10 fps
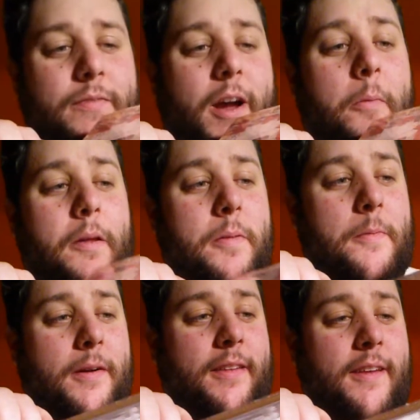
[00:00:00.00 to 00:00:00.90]
how many
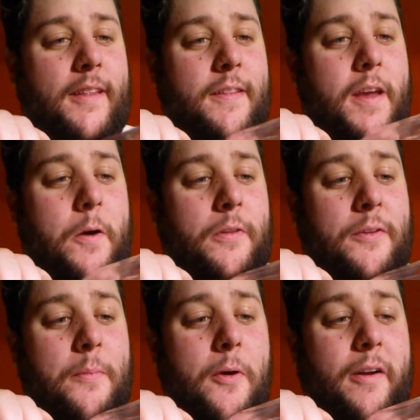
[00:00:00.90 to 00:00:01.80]
people can say that they own
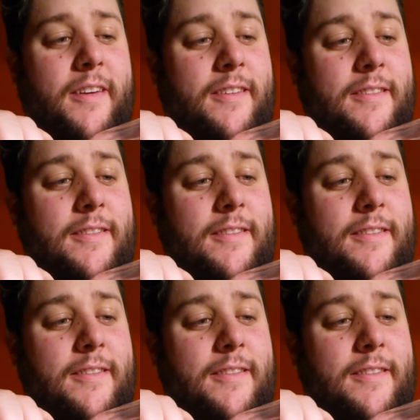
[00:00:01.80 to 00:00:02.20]
this book?